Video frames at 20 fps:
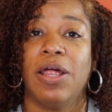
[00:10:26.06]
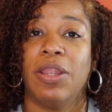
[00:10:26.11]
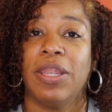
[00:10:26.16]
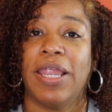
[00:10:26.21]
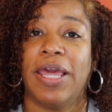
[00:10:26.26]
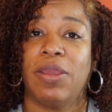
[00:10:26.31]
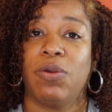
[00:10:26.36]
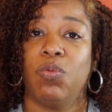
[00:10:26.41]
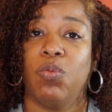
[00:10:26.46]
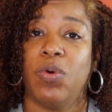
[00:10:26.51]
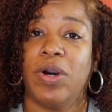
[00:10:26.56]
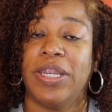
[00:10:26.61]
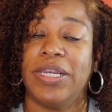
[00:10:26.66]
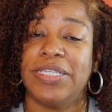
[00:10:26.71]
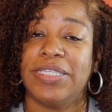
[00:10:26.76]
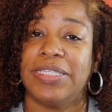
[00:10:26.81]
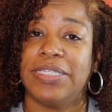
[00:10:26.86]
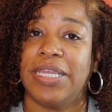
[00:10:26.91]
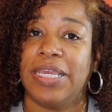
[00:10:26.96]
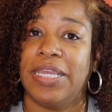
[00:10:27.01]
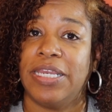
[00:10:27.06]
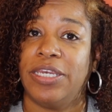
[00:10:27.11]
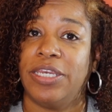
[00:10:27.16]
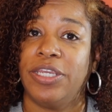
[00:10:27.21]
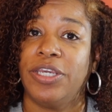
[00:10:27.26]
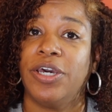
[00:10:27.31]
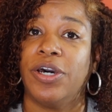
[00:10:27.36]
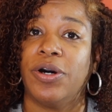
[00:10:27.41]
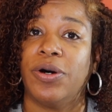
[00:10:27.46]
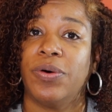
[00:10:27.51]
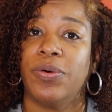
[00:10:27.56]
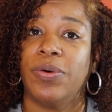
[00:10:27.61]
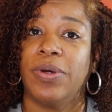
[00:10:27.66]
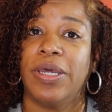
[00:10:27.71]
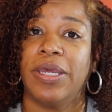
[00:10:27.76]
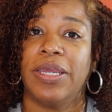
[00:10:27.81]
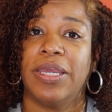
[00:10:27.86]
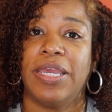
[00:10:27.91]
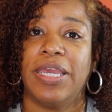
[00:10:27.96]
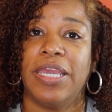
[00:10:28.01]
like one is indigo,
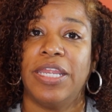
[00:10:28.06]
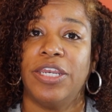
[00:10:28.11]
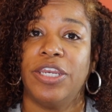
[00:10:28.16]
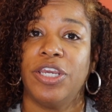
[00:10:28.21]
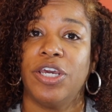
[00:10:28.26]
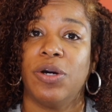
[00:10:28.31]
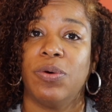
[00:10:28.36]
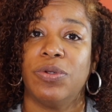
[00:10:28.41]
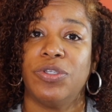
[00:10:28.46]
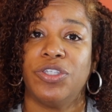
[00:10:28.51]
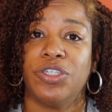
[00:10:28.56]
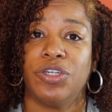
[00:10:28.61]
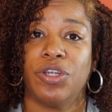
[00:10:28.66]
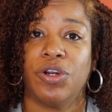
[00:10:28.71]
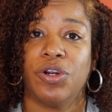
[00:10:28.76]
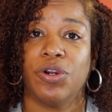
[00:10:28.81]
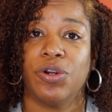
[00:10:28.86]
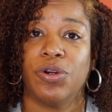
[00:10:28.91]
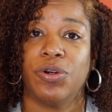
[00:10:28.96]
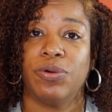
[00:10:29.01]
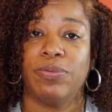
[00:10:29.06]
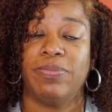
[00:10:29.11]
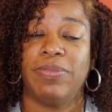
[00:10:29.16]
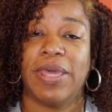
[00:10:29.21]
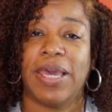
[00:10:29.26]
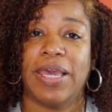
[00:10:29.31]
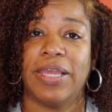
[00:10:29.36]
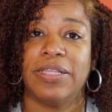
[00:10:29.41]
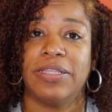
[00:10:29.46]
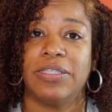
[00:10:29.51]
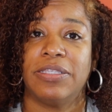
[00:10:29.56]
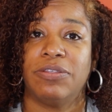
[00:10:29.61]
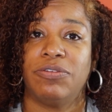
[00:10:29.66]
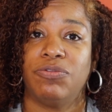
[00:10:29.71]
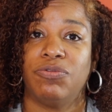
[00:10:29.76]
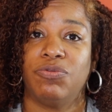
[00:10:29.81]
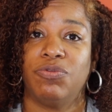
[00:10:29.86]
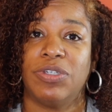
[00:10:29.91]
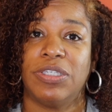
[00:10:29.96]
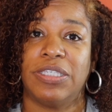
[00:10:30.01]
Indigo is an herb that
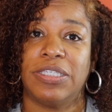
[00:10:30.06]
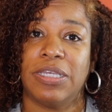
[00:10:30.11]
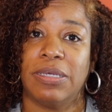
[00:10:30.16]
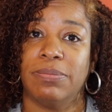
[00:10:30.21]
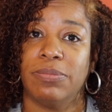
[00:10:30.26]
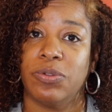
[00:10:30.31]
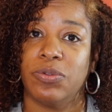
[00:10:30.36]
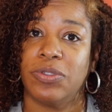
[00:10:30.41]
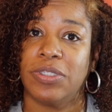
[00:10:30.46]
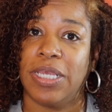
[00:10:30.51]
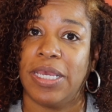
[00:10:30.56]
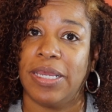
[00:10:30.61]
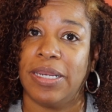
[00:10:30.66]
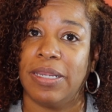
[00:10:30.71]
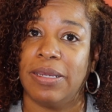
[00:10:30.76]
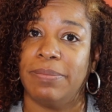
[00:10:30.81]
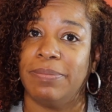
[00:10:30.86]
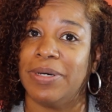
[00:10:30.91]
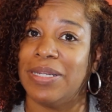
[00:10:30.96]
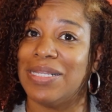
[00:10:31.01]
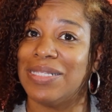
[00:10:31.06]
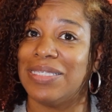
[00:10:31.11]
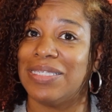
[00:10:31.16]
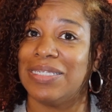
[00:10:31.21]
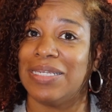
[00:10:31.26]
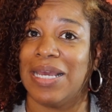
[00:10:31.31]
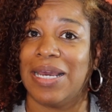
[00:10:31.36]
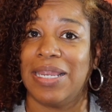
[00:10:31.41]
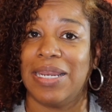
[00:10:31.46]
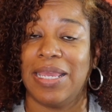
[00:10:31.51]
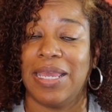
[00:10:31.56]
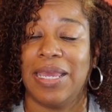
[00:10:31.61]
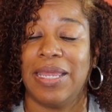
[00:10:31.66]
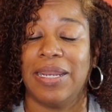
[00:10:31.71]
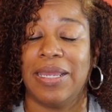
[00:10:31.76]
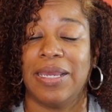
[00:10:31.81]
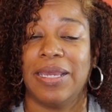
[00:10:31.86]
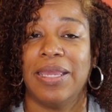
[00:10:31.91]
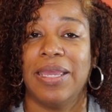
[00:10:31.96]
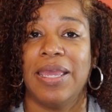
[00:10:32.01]
resembles henna, but it's not
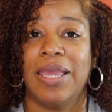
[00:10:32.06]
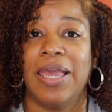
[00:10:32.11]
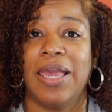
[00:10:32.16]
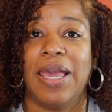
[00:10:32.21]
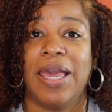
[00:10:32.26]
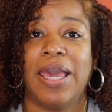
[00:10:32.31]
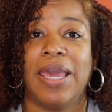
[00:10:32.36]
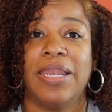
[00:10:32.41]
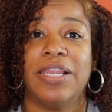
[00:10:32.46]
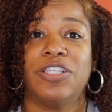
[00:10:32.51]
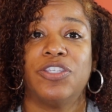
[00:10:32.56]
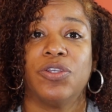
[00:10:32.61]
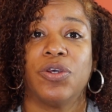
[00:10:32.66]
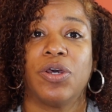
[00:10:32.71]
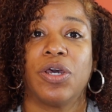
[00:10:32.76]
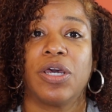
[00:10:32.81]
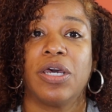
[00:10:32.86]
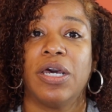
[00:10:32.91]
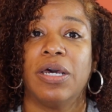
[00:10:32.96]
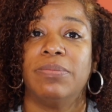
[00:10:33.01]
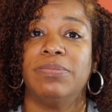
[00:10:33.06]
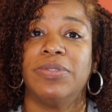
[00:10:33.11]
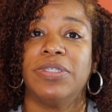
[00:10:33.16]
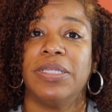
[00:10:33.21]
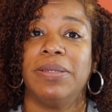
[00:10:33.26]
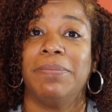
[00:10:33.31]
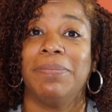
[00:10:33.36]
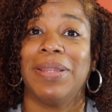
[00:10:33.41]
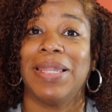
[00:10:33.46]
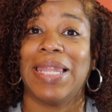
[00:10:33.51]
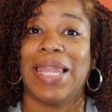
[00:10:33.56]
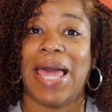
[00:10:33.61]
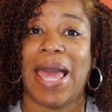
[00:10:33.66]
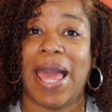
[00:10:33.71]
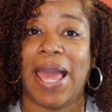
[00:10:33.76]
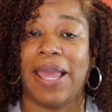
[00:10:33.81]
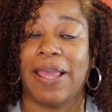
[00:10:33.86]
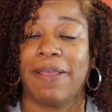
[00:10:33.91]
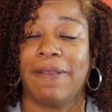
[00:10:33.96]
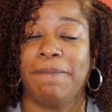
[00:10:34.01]
henna, and it comes in
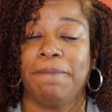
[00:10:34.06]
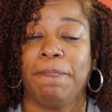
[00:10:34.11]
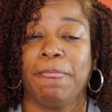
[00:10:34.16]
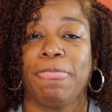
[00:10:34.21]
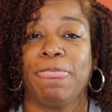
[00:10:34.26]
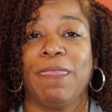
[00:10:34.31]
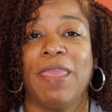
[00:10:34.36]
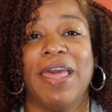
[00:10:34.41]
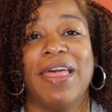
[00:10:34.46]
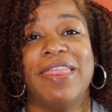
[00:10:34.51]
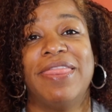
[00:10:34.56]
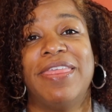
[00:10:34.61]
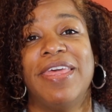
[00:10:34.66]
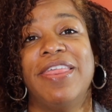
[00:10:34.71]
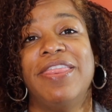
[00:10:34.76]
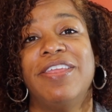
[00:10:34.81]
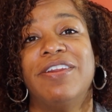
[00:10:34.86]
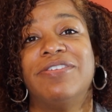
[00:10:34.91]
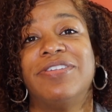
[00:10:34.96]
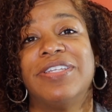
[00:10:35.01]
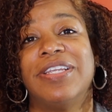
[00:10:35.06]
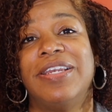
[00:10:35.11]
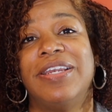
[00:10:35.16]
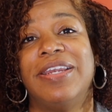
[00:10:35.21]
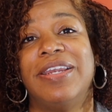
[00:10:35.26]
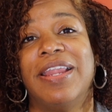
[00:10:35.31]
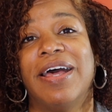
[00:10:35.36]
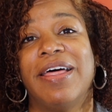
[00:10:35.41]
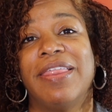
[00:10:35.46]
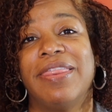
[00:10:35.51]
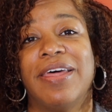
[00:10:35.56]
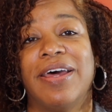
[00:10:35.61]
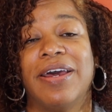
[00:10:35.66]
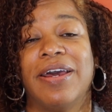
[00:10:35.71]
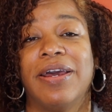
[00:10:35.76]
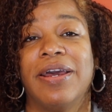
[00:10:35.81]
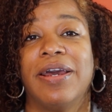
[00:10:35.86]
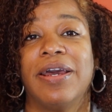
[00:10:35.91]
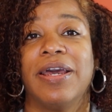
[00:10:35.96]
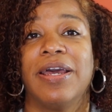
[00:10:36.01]
black. Then there's
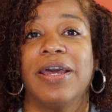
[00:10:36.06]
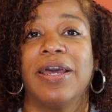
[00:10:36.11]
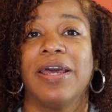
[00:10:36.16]
another